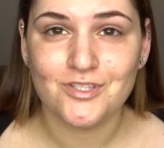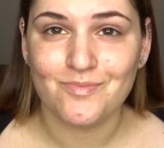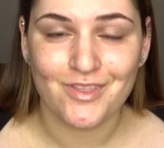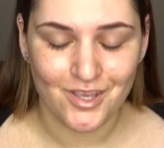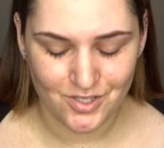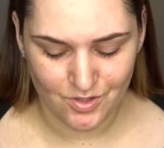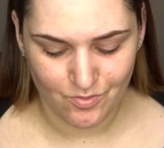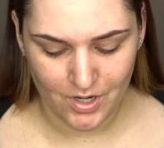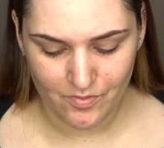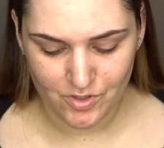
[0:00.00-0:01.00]
on some things and
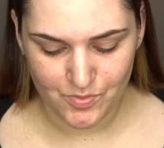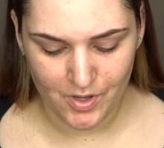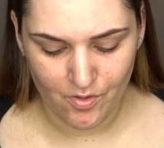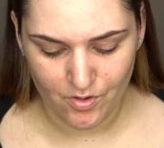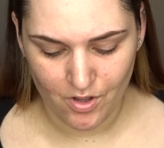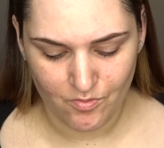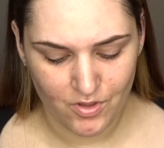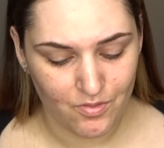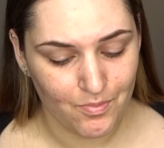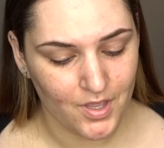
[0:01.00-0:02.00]
whatever's been going on
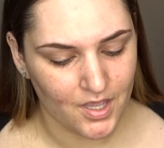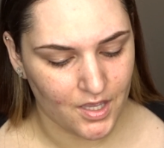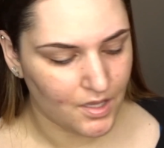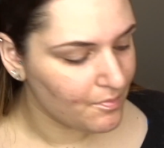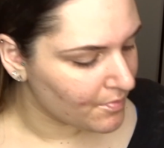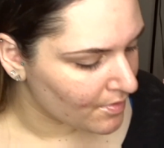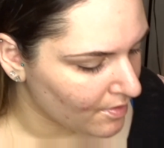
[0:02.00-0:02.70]
with me.